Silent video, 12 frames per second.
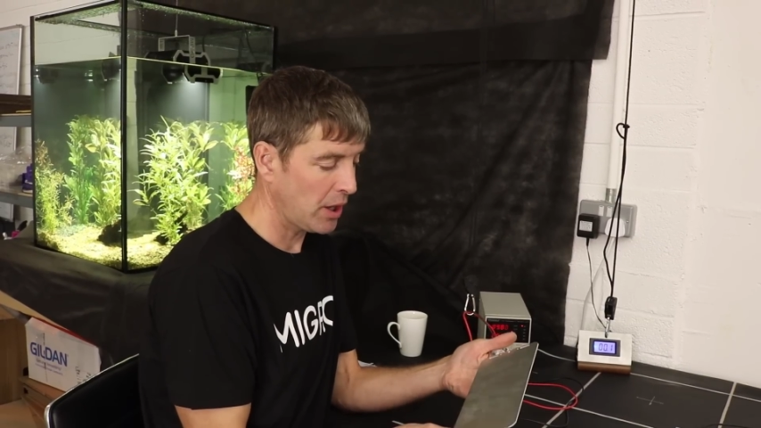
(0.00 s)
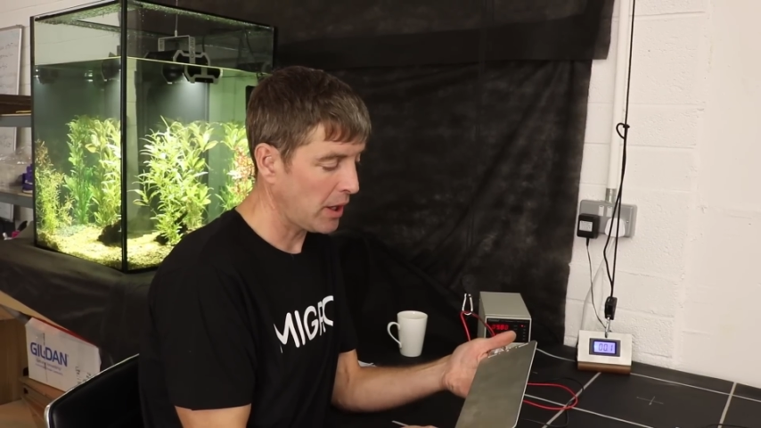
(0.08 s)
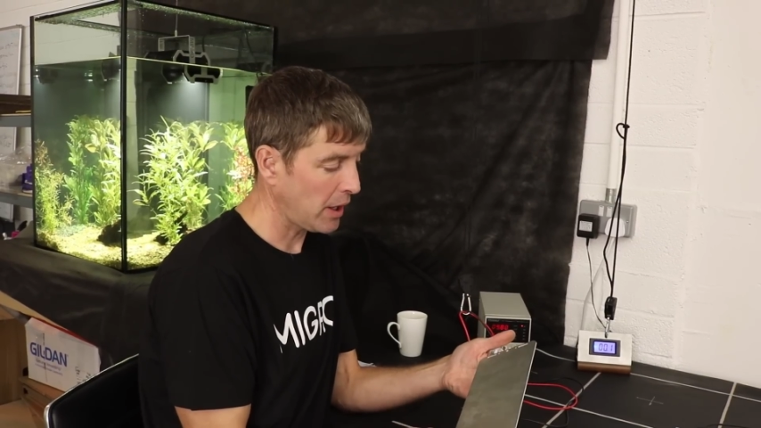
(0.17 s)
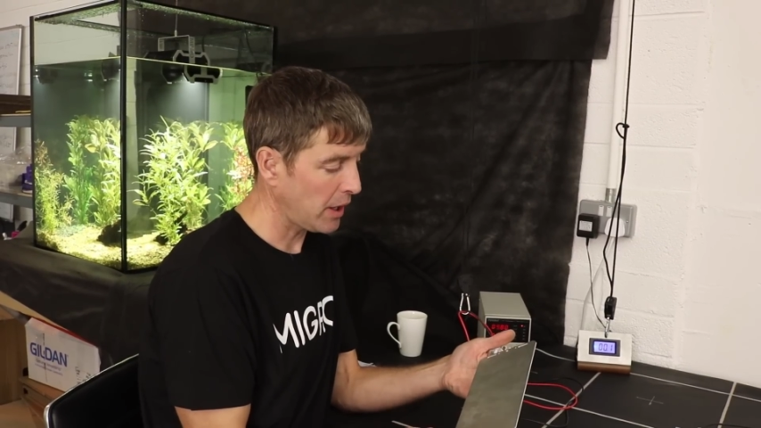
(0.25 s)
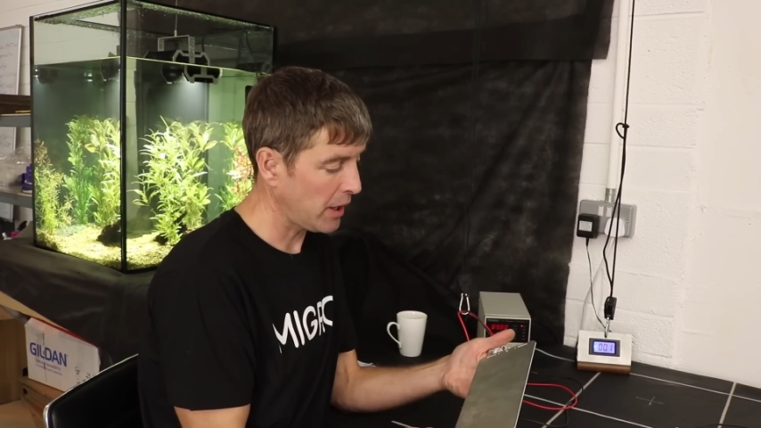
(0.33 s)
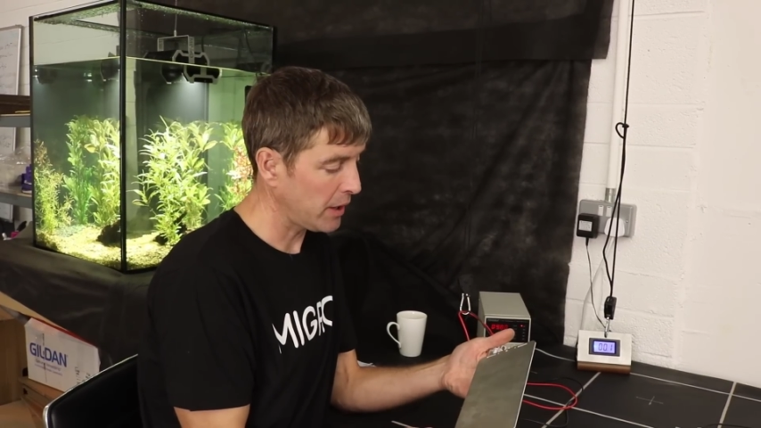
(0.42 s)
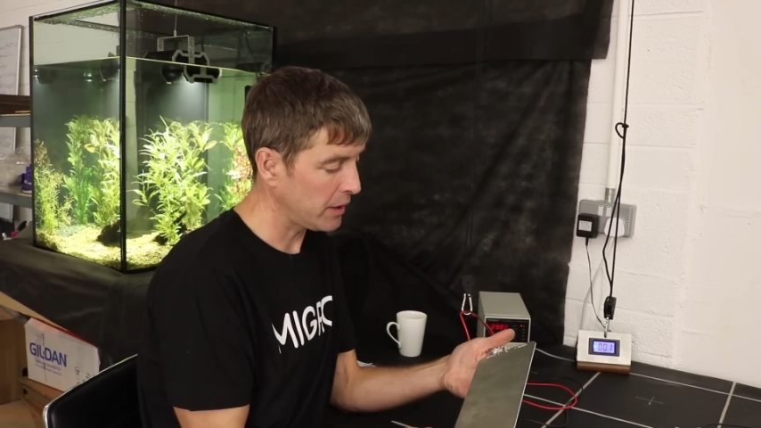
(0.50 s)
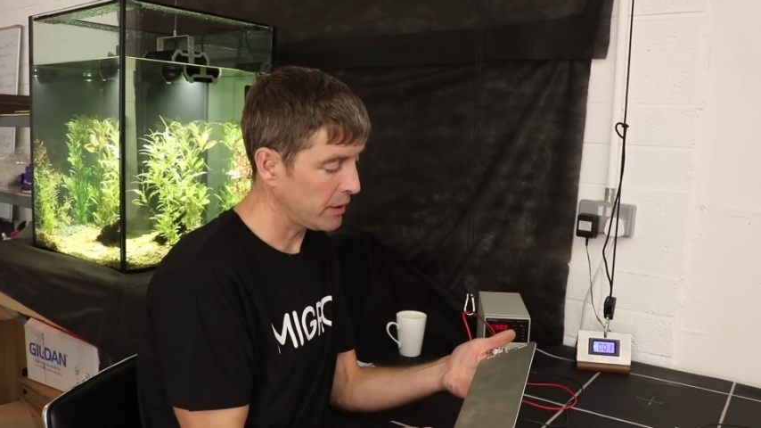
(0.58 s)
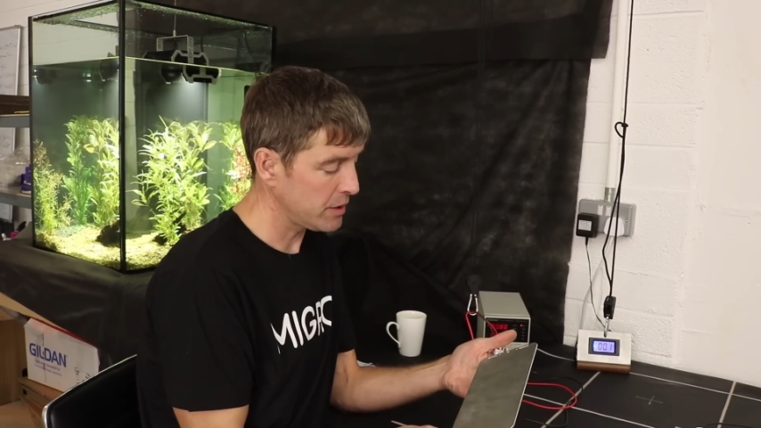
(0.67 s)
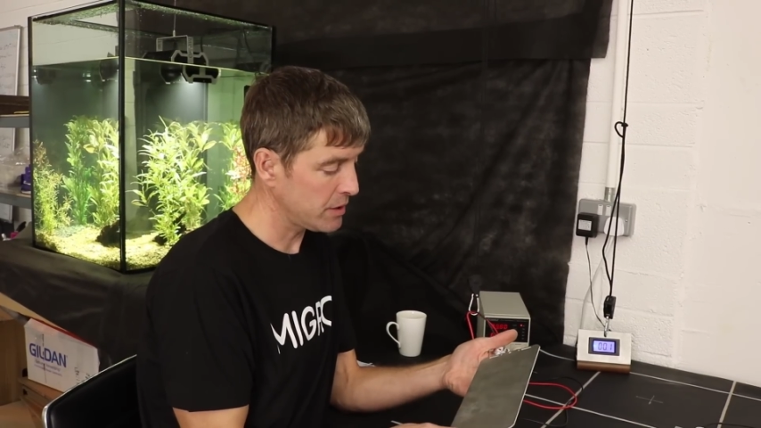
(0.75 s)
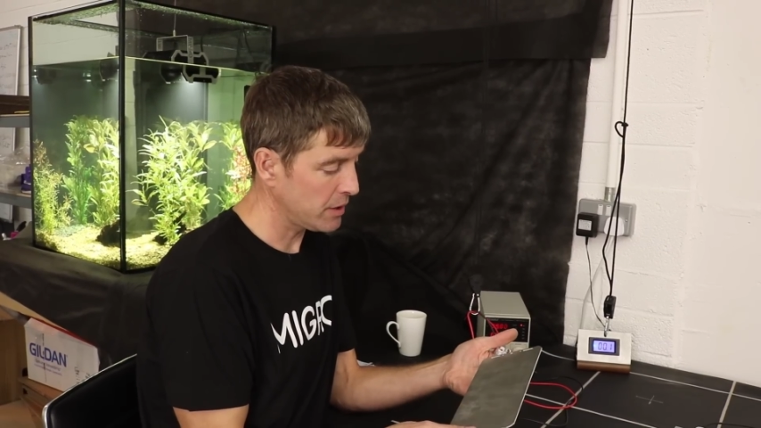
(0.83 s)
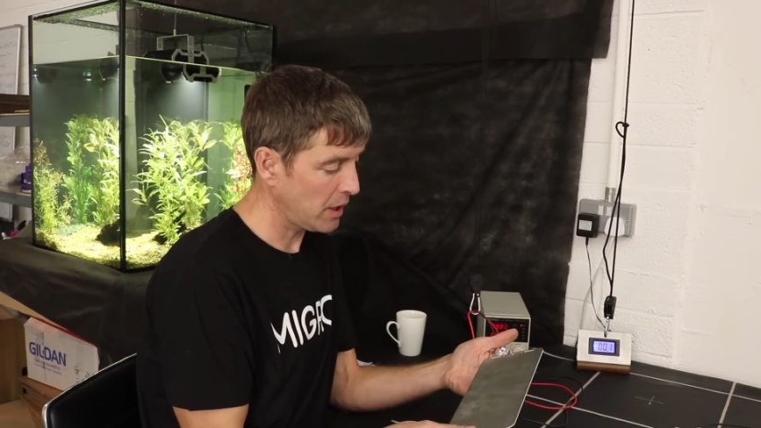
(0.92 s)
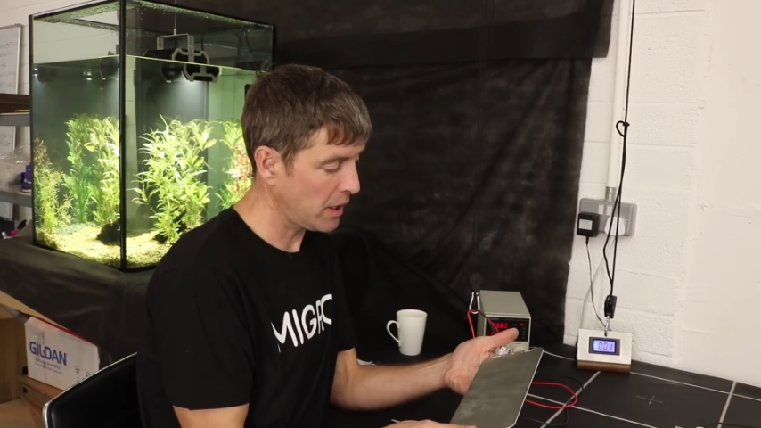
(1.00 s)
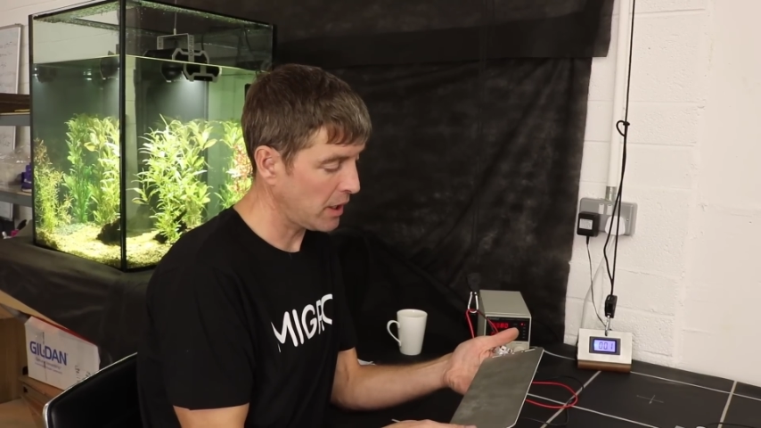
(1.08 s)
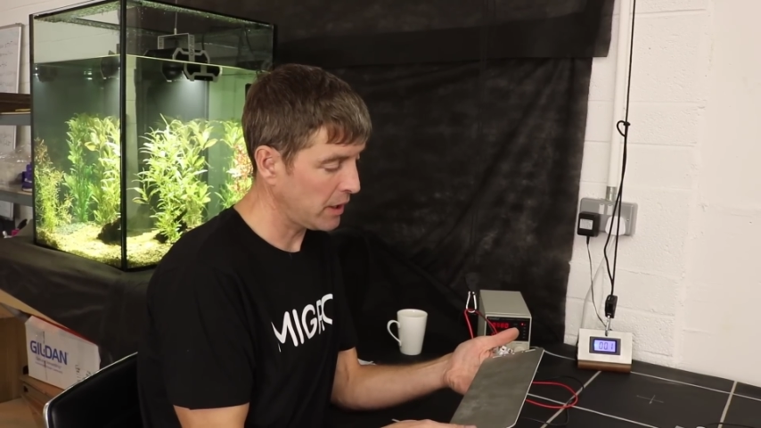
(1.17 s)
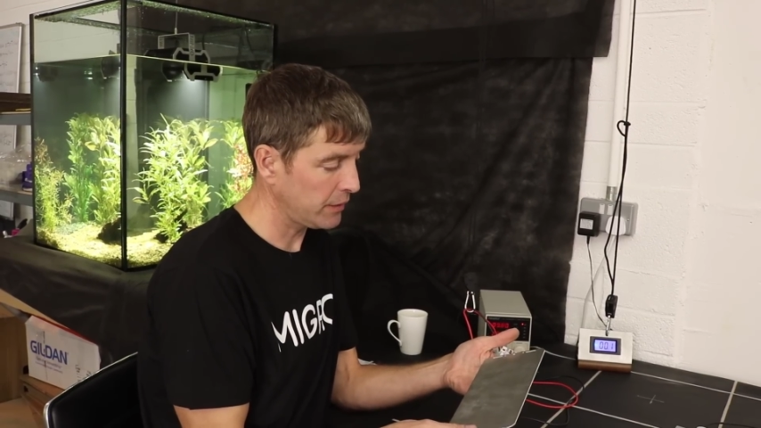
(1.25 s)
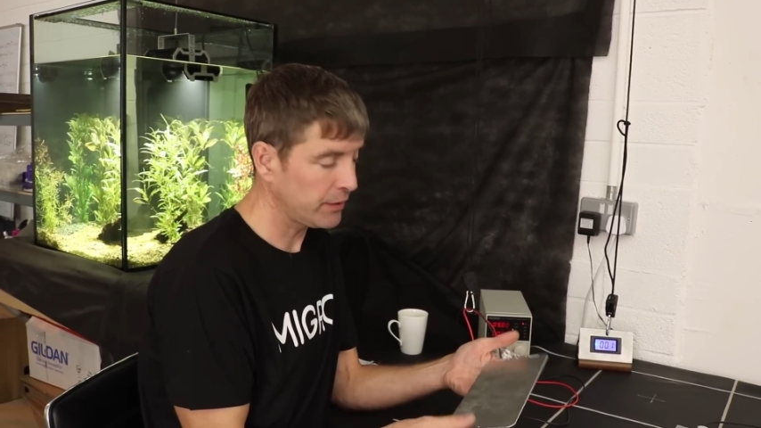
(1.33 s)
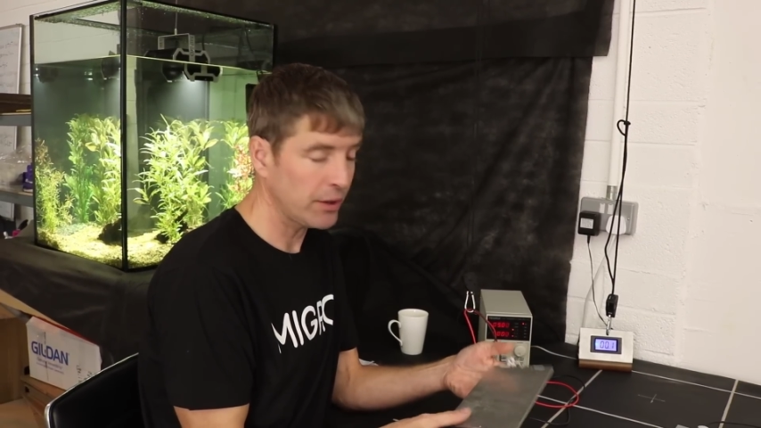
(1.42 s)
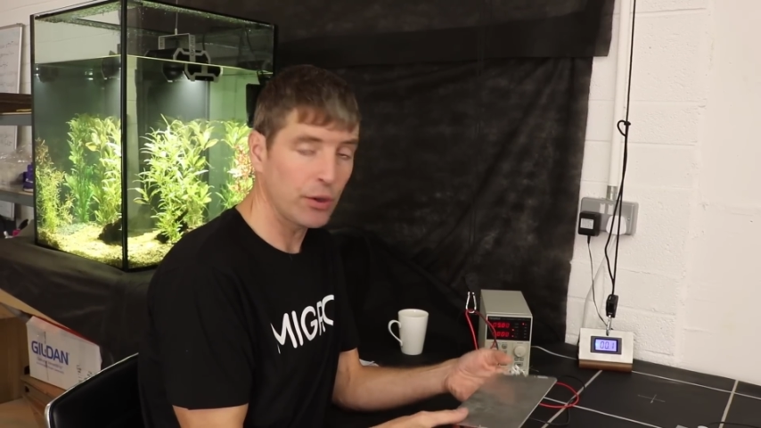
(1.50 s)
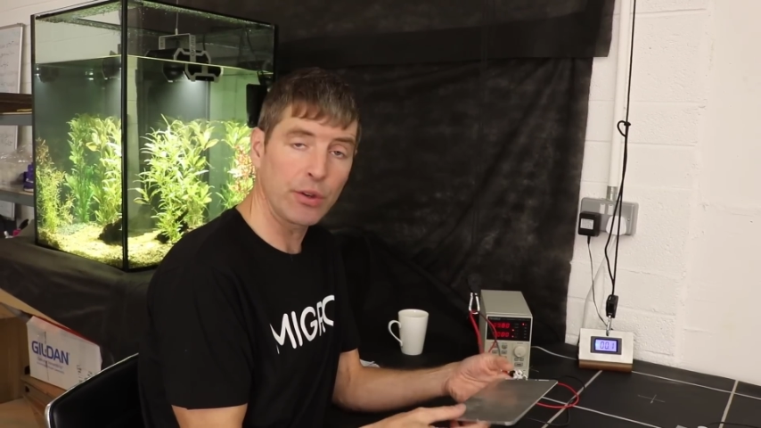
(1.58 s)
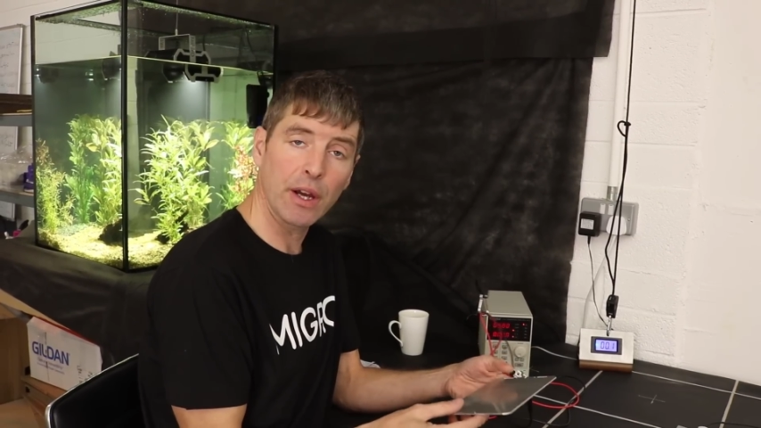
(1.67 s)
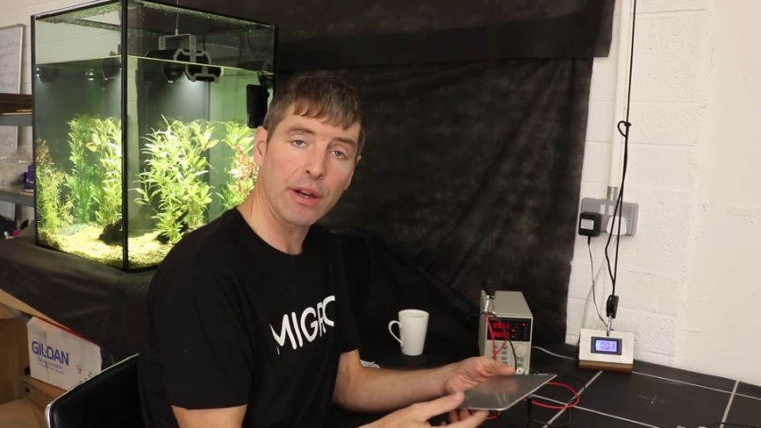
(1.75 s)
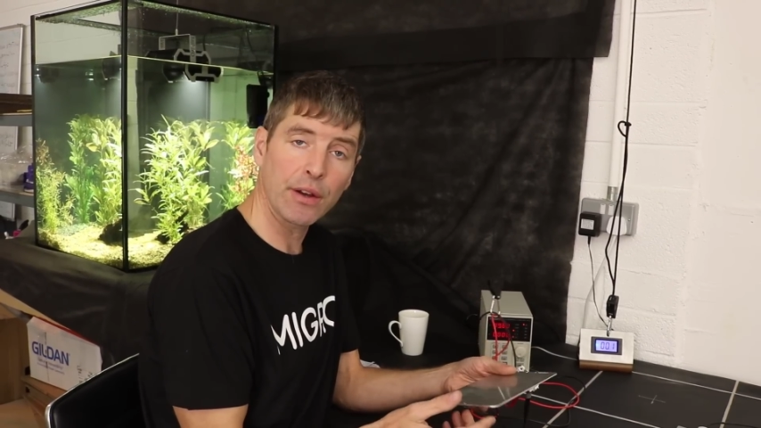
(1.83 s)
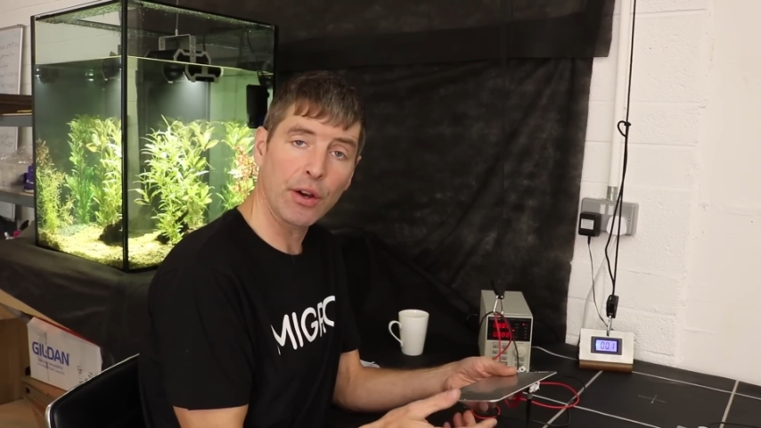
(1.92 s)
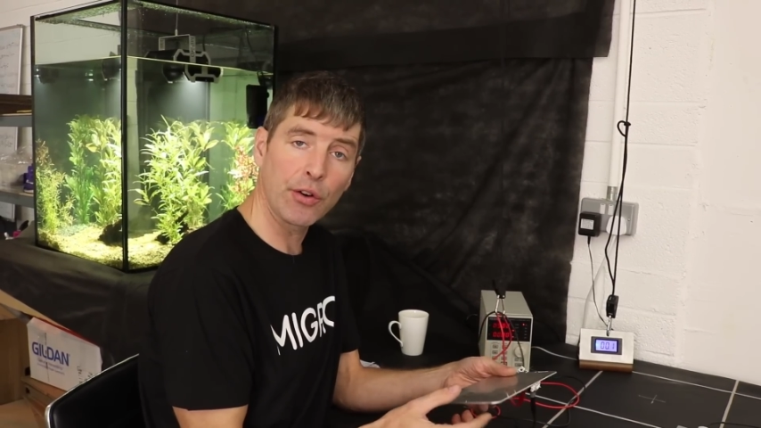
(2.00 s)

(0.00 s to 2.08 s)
and uh, so yeah,